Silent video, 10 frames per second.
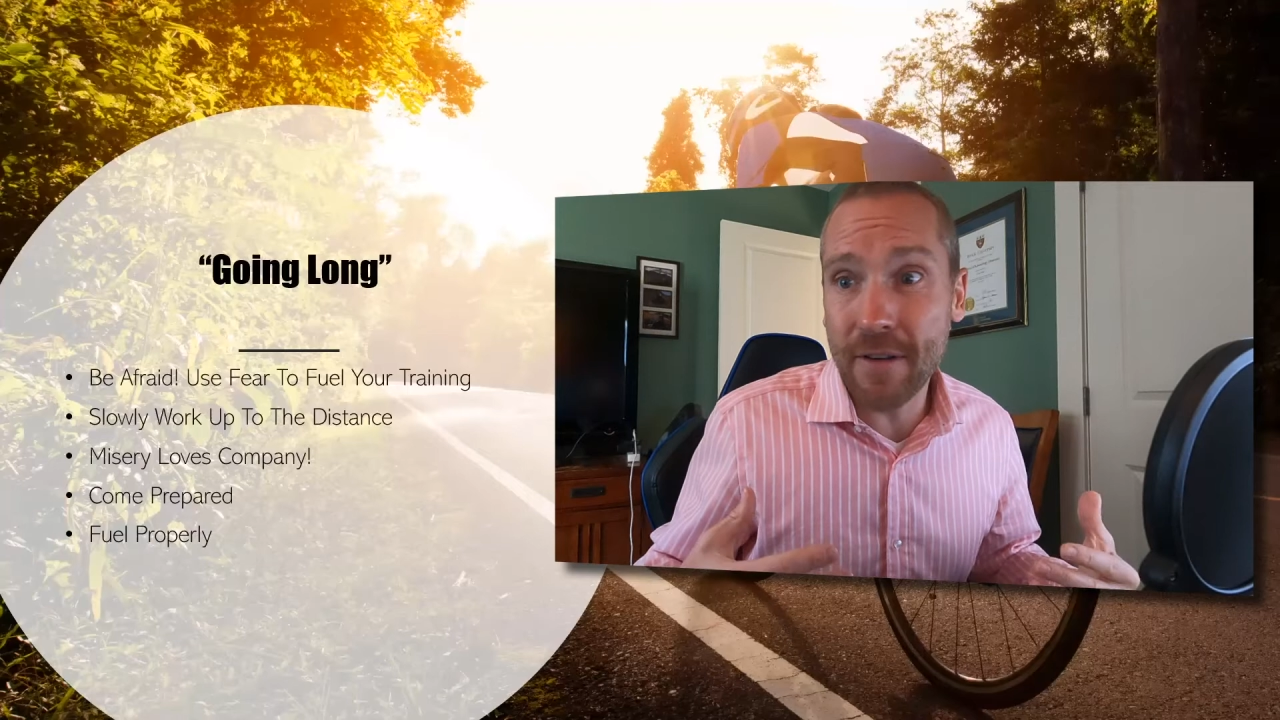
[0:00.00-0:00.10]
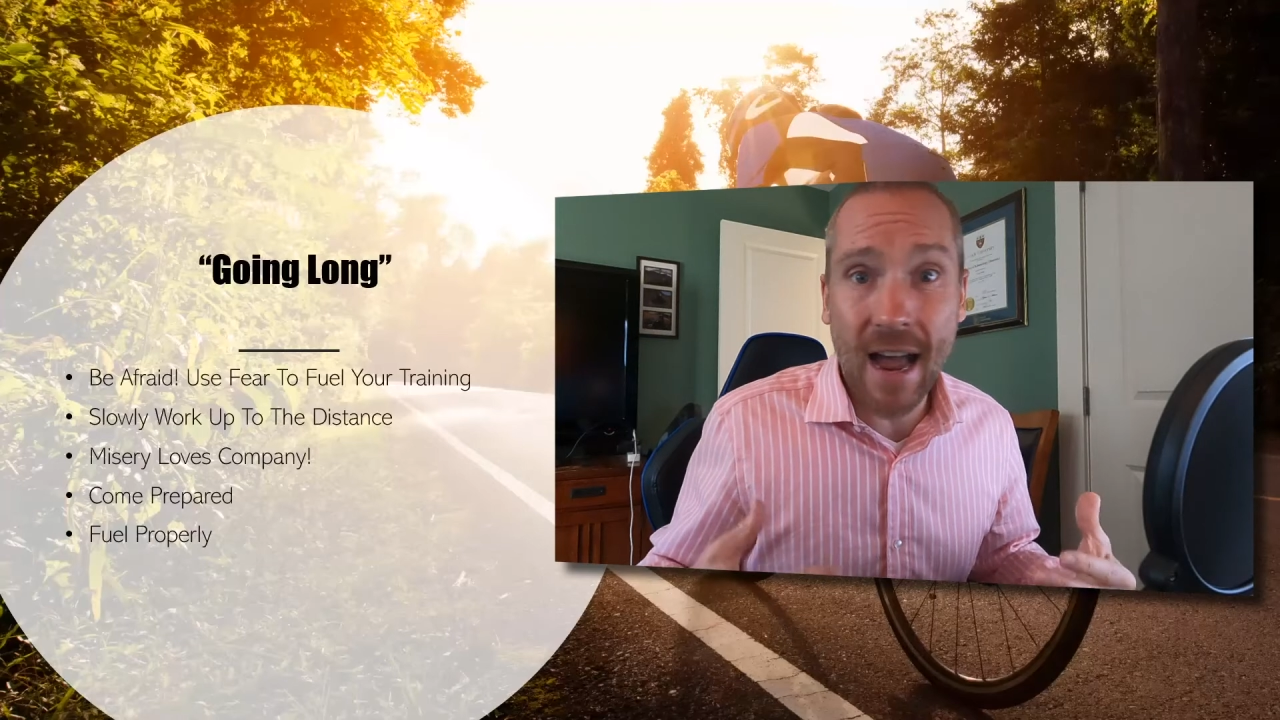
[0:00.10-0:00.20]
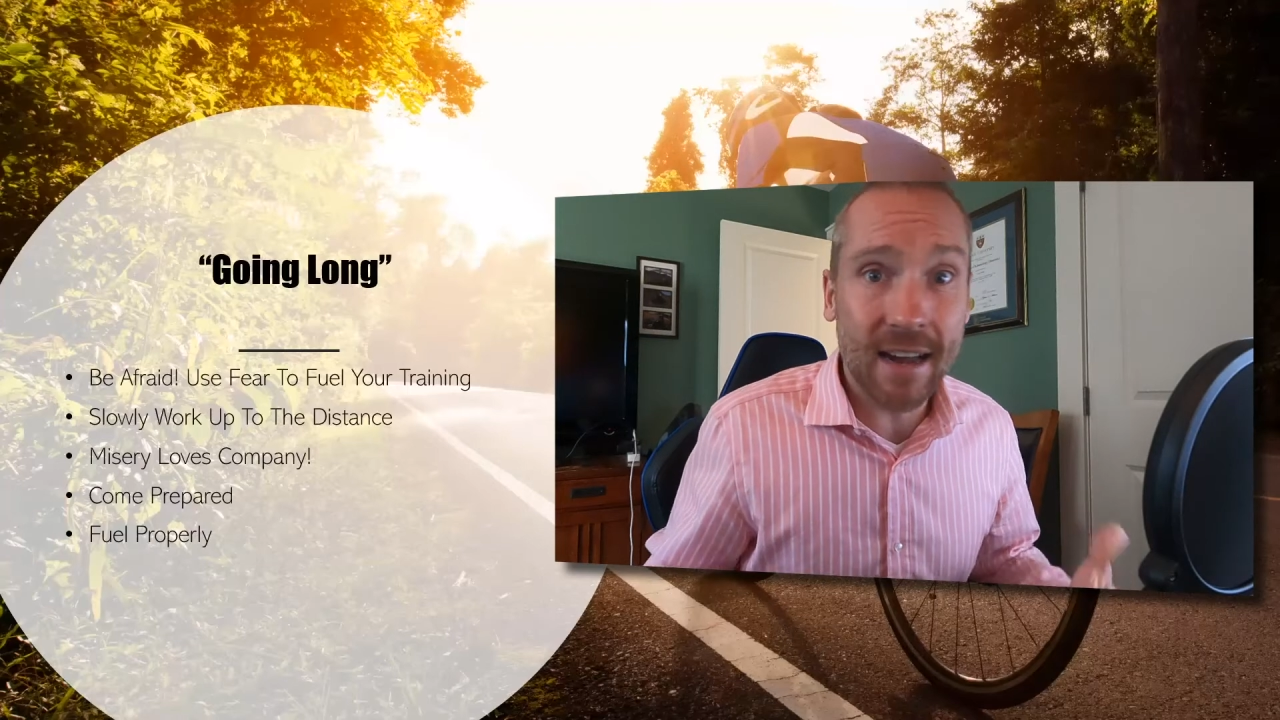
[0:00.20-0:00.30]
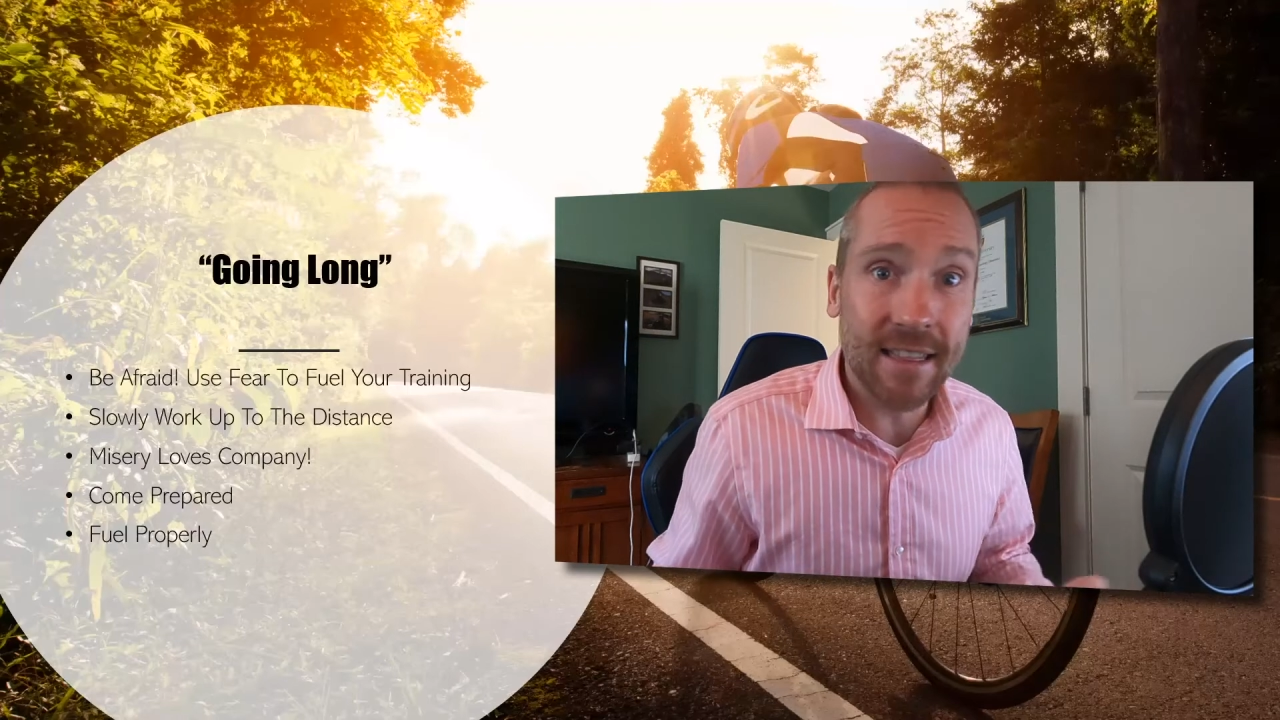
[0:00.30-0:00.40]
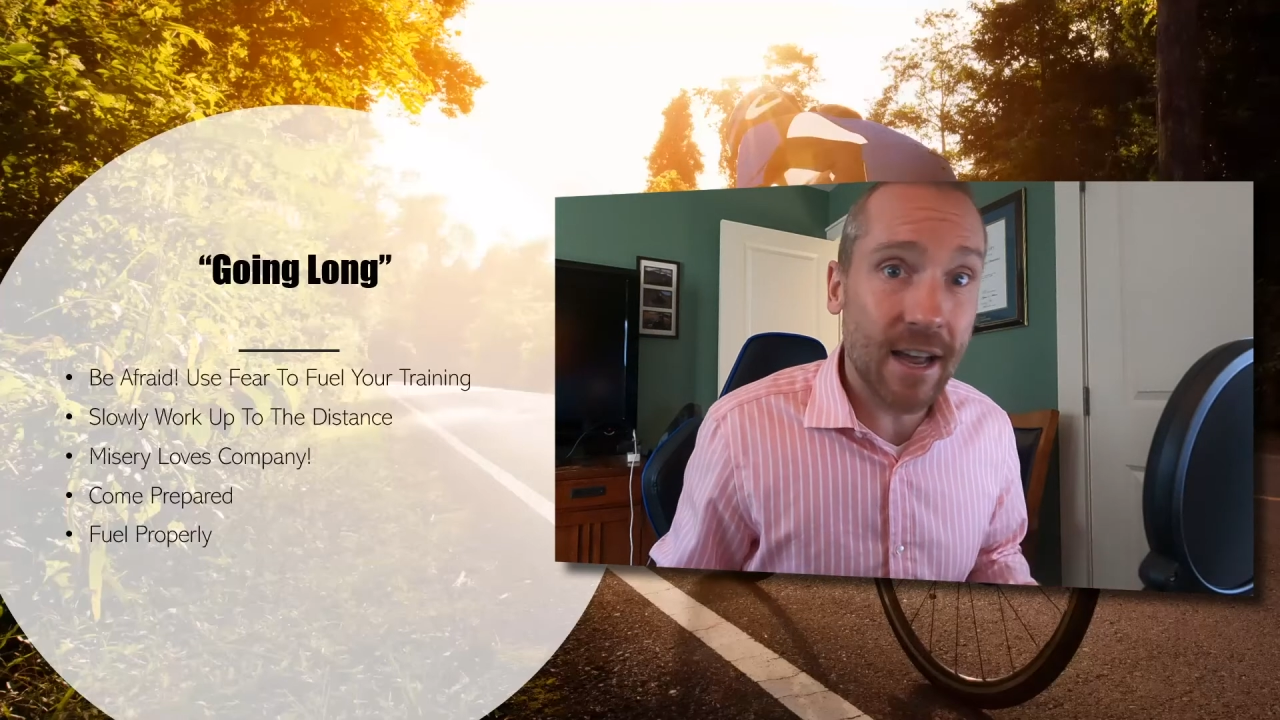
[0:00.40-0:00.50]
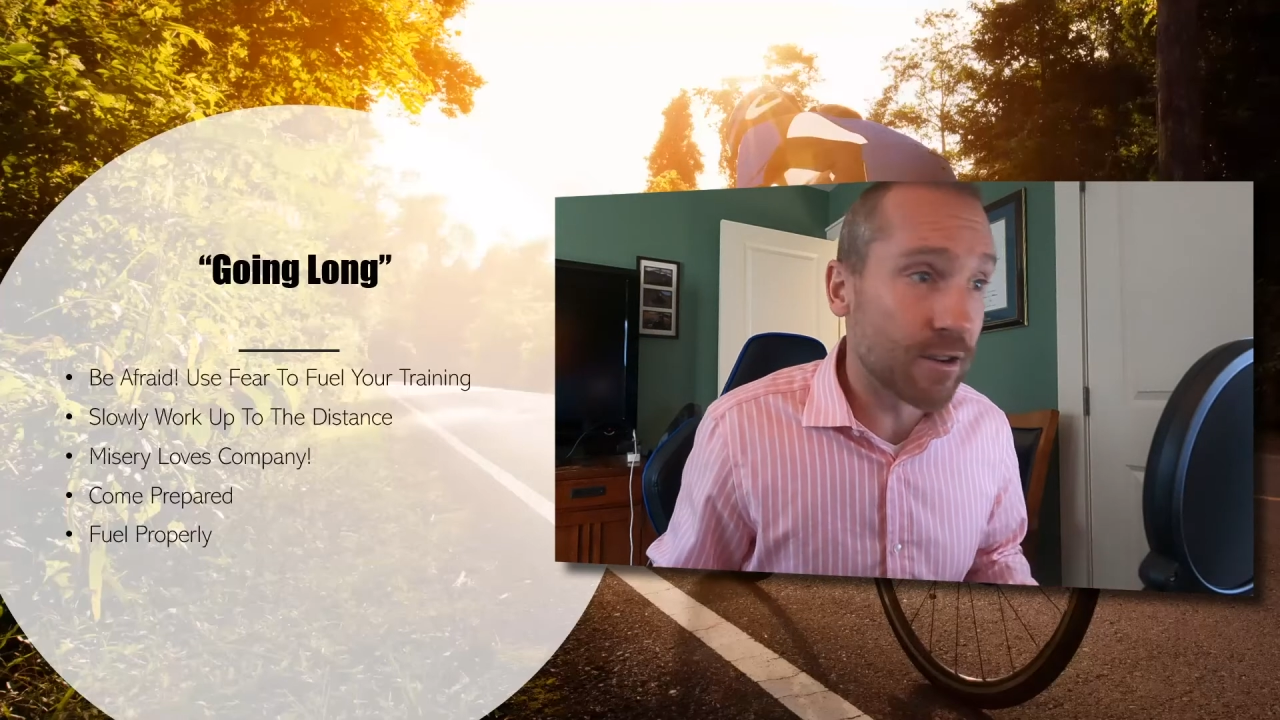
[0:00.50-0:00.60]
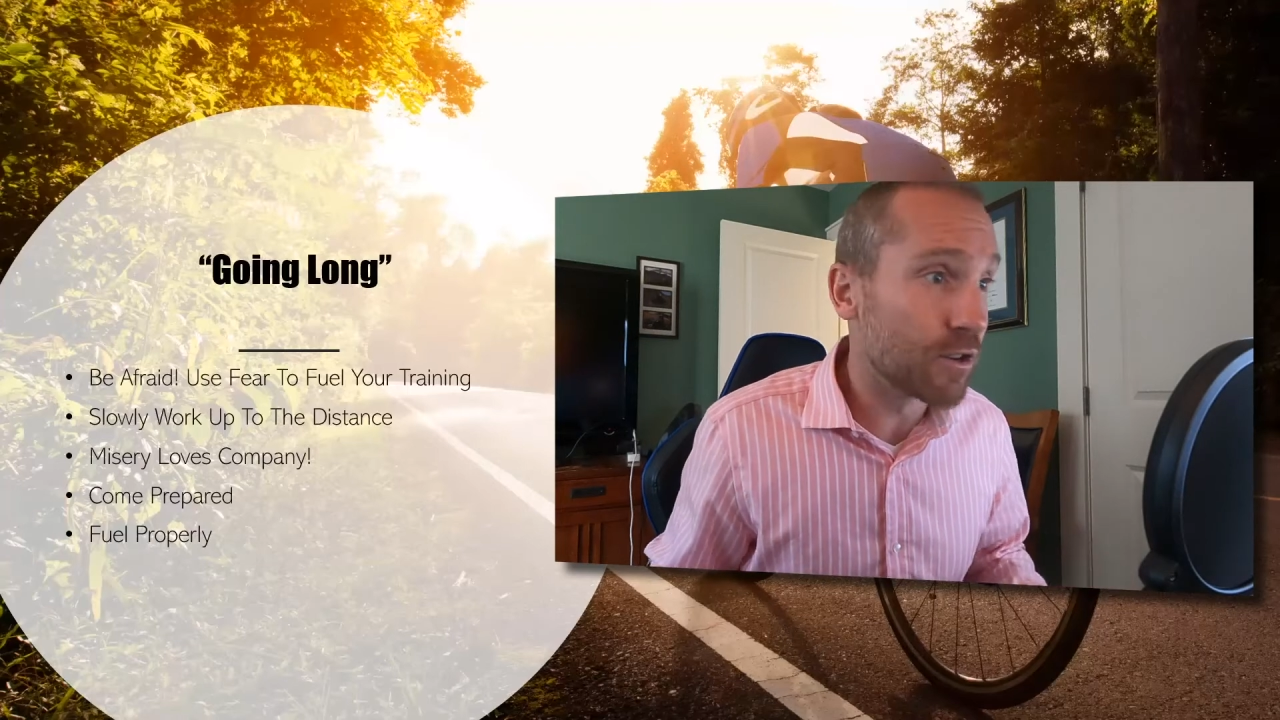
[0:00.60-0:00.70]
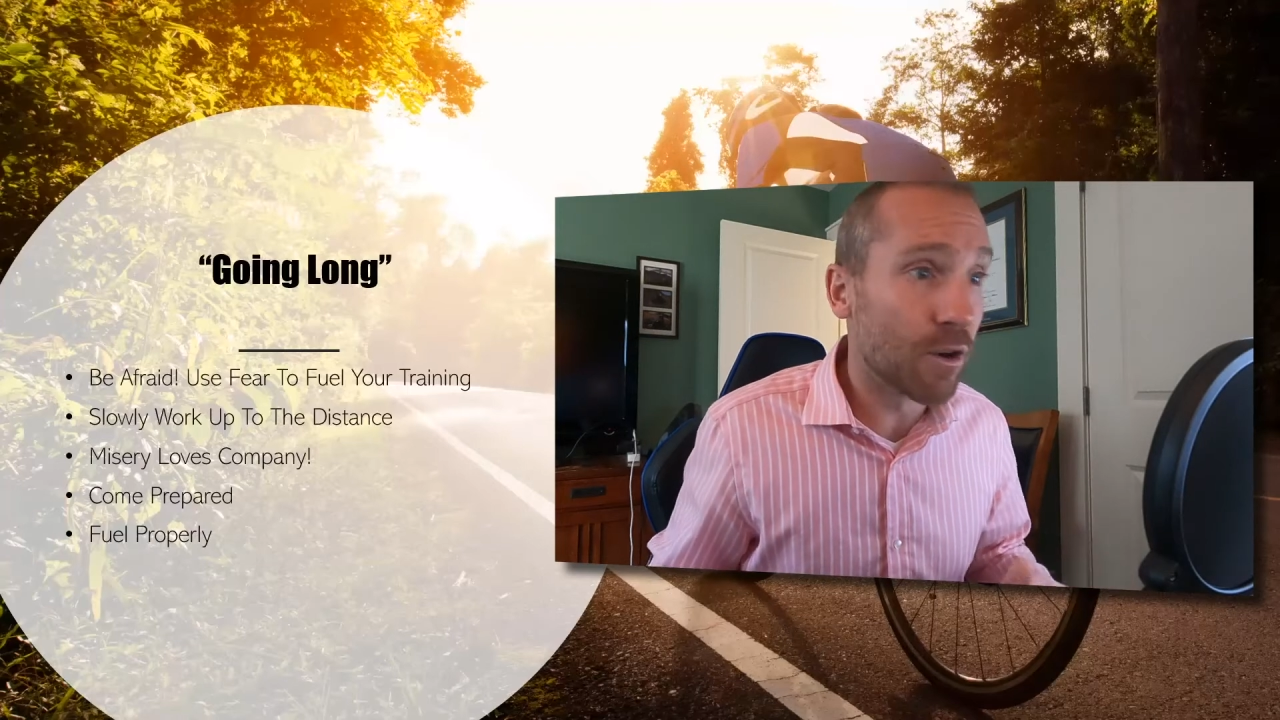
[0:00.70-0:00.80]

fact that you